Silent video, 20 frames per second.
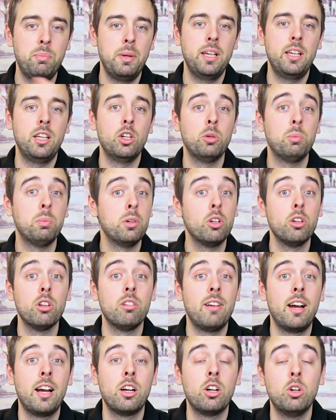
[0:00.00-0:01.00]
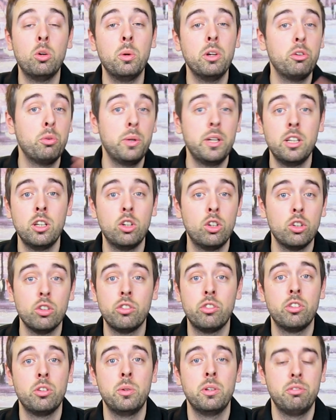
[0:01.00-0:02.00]
picking up another angle which we can
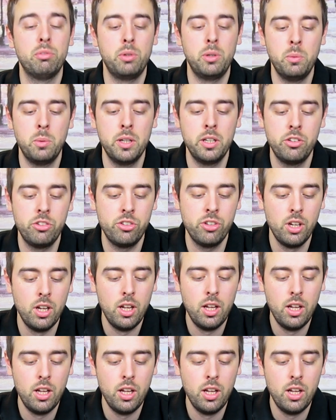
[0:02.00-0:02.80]
cut to if we wish.